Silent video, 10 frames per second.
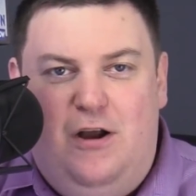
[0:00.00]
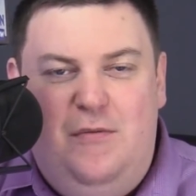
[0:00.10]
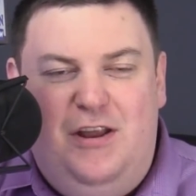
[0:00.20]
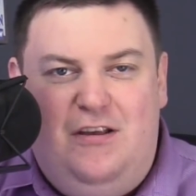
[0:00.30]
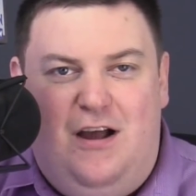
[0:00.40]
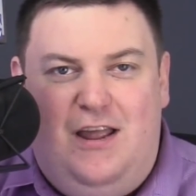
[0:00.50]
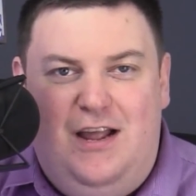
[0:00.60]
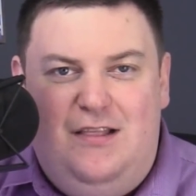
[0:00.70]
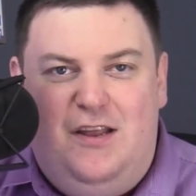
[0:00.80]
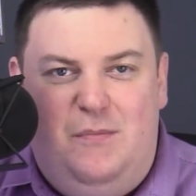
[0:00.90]
I'm going to be
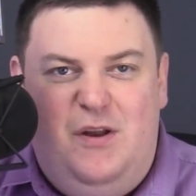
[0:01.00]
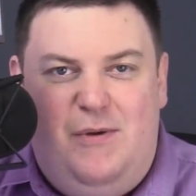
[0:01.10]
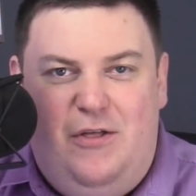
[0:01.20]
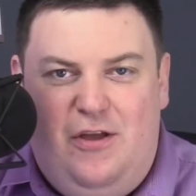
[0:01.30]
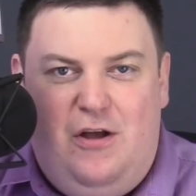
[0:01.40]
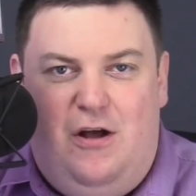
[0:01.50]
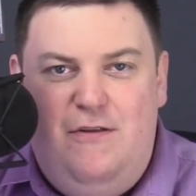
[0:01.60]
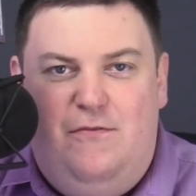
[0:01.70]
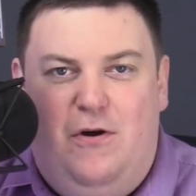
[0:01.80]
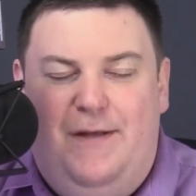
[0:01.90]
talking a little bit about the
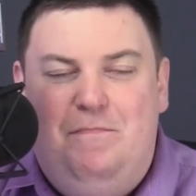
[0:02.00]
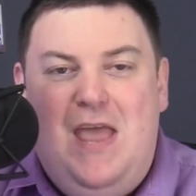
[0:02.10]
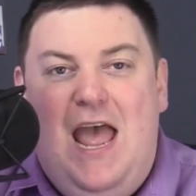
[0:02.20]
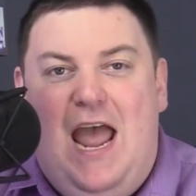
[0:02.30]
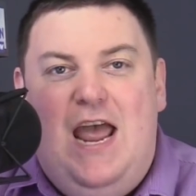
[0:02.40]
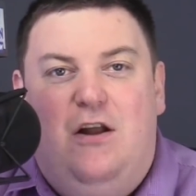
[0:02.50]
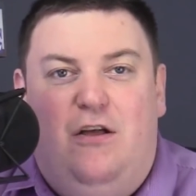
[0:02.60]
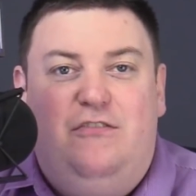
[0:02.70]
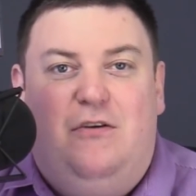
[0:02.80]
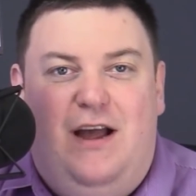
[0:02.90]
convoy, and
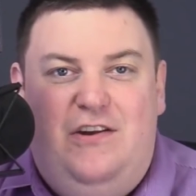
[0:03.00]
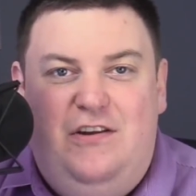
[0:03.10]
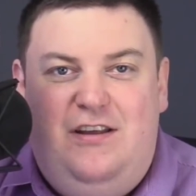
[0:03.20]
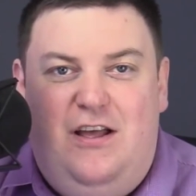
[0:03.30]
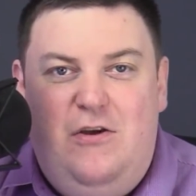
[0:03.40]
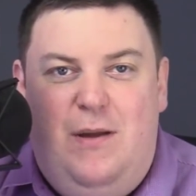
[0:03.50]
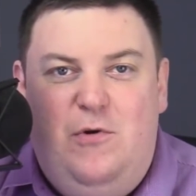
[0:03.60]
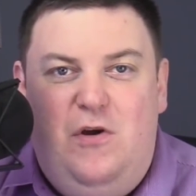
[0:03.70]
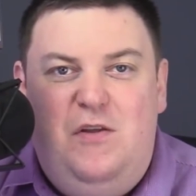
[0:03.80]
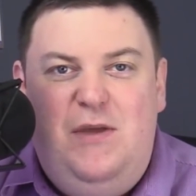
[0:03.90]
also I should tell you
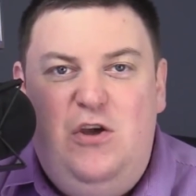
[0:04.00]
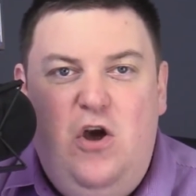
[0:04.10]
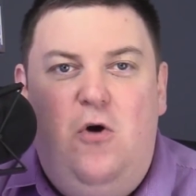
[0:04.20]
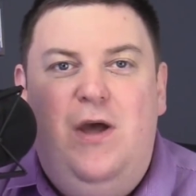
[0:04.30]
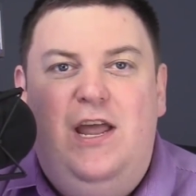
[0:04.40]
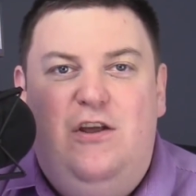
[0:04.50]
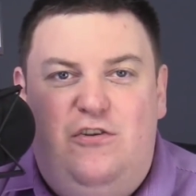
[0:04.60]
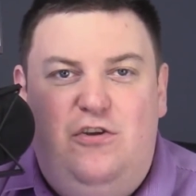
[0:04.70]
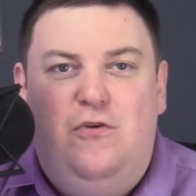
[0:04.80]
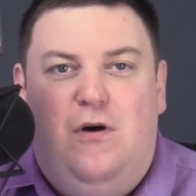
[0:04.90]
I'm going to be going
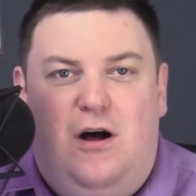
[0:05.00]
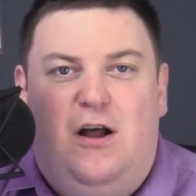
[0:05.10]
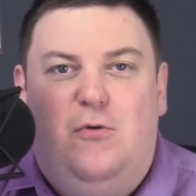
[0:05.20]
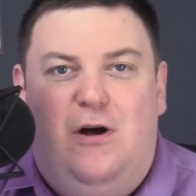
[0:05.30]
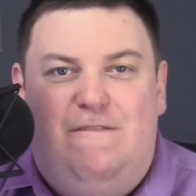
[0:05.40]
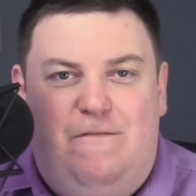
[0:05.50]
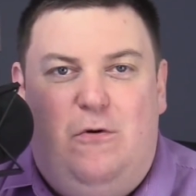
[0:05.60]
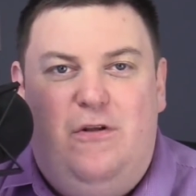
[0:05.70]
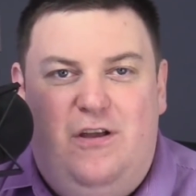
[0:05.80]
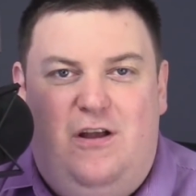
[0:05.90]
to Ottawa
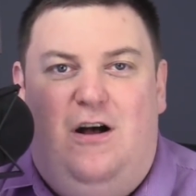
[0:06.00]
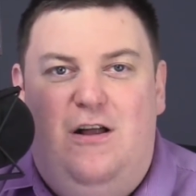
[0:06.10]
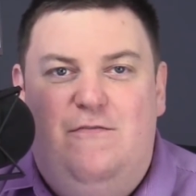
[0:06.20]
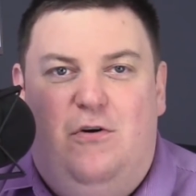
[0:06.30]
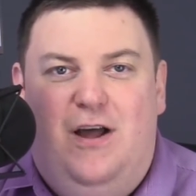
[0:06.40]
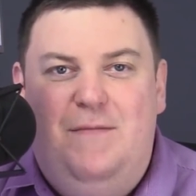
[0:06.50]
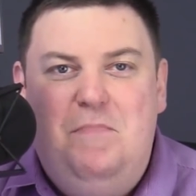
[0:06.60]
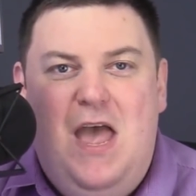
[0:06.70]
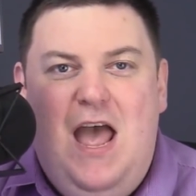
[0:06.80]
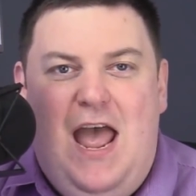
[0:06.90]
for the convoy,
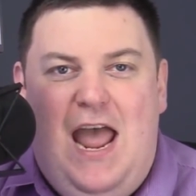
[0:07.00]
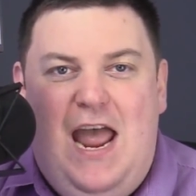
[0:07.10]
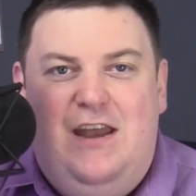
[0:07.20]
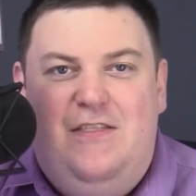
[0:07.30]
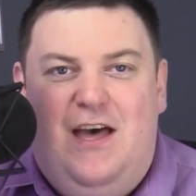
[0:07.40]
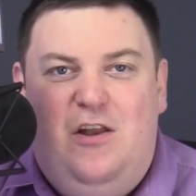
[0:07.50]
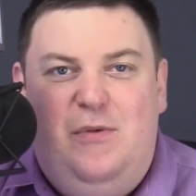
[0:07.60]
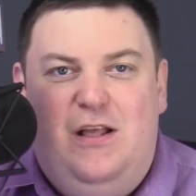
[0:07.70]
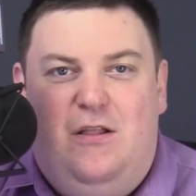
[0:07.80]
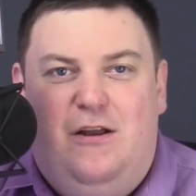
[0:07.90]
and that'll
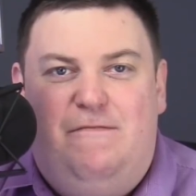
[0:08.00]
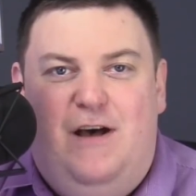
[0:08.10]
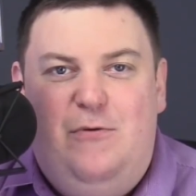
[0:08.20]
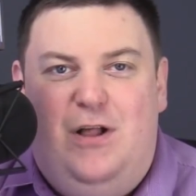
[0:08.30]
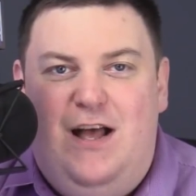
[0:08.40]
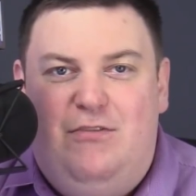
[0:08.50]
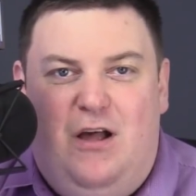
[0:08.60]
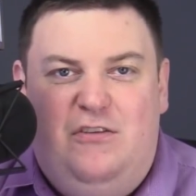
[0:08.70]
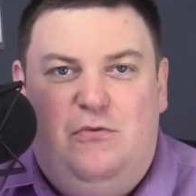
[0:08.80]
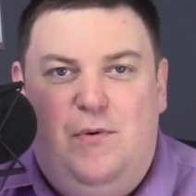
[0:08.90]
be a lot of fun. We'll have
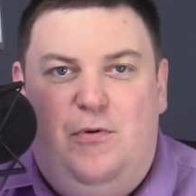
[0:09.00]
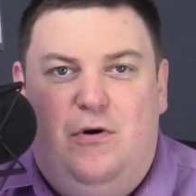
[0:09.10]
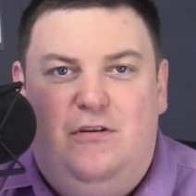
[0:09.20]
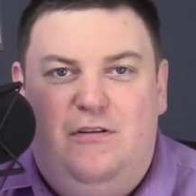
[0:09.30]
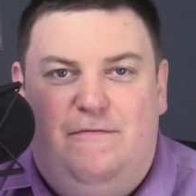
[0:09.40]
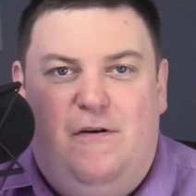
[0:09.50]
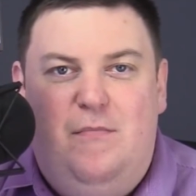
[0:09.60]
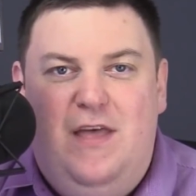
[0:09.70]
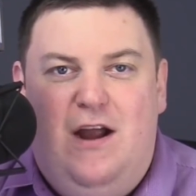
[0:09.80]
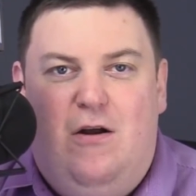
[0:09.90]
lots of reports
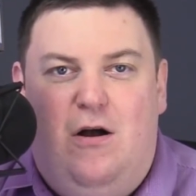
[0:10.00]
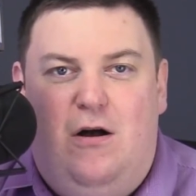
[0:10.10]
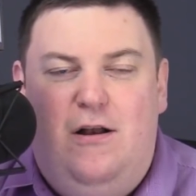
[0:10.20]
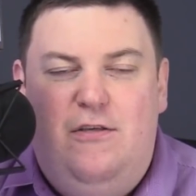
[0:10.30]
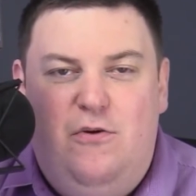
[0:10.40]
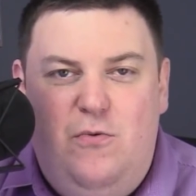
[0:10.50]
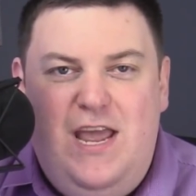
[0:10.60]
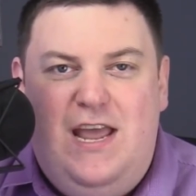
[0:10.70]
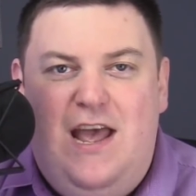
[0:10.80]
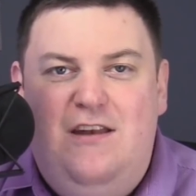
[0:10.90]
from there on the
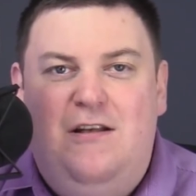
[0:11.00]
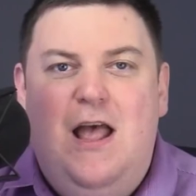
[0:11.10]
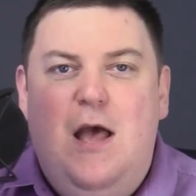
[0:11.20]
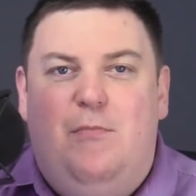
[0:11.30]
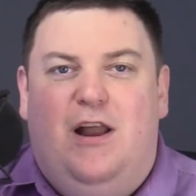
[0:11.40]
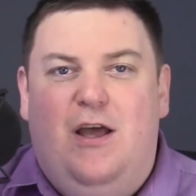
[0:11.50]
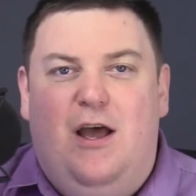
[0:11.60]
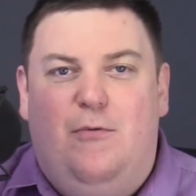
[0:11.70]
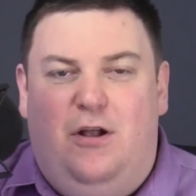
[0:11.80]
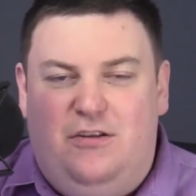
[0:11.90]
weekend, but
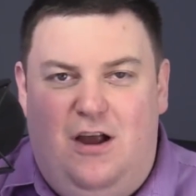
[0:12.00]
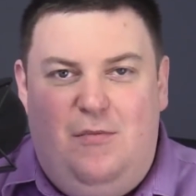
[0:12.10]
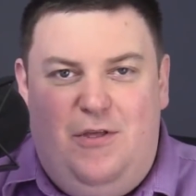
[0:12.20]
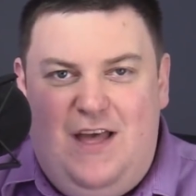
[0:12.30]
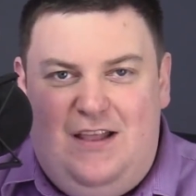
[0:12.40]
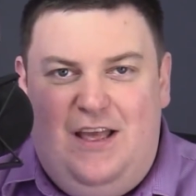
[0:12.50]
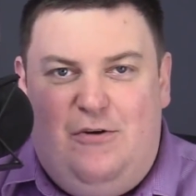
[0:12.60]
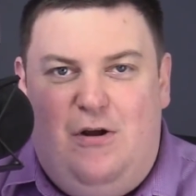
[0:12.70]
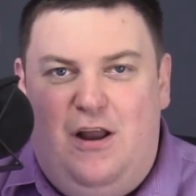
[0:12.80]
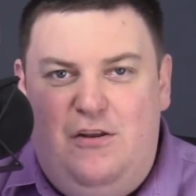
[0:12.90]
I'll talk about that
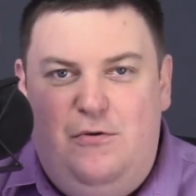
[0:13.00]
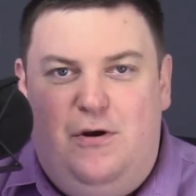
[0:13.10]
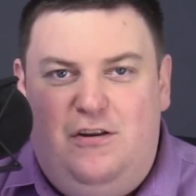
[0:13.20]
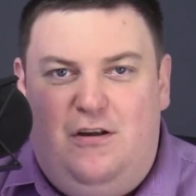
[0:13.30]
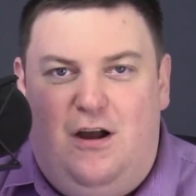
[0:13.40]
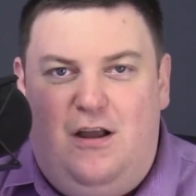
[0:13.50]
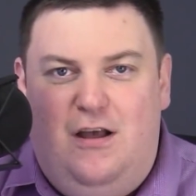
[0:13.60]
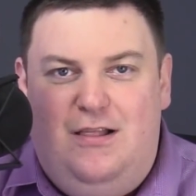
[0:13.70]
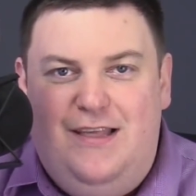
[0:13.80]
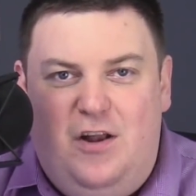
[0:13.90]
later on. I do want to talk
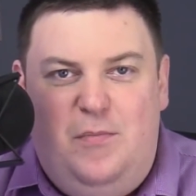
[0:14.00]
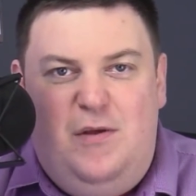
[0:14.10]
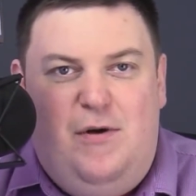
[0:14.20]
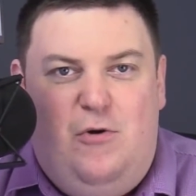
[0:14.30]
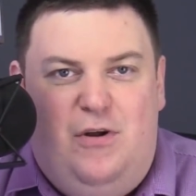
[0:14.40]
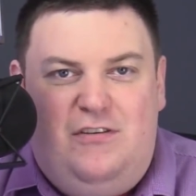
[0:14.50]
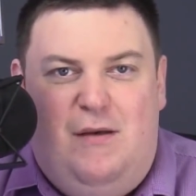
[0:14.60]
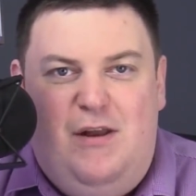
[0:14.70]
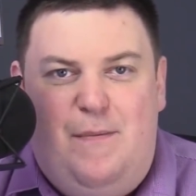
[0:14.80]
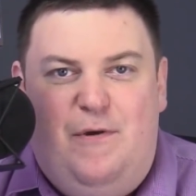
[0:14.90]
a little bit about what's
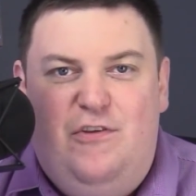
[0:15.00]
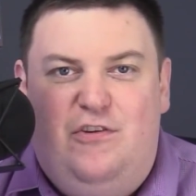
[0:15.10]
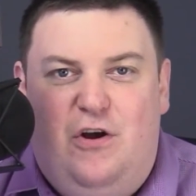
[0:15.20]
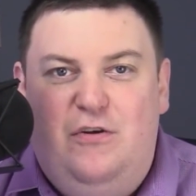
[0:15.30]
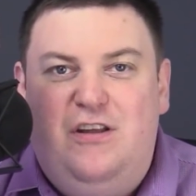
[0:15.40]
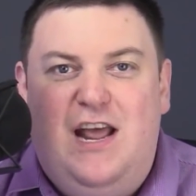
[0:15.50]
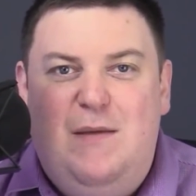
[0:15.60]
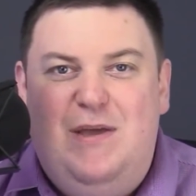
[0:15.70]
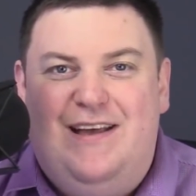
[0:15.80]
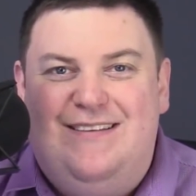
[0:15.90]
coming up on the show
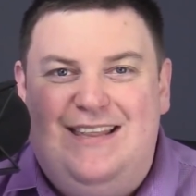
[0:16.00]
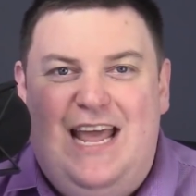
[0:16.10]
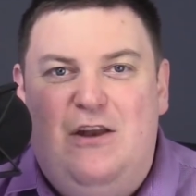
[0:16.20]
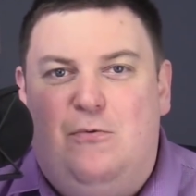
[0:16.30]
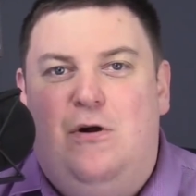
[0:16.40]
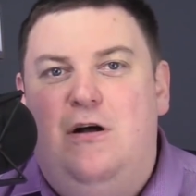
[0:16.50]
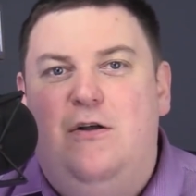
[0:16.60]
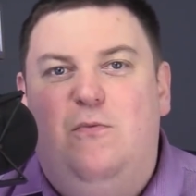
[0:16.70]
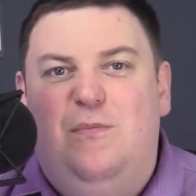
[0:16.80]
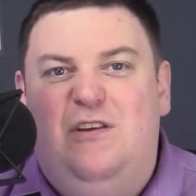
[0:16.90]
today, because later on we'll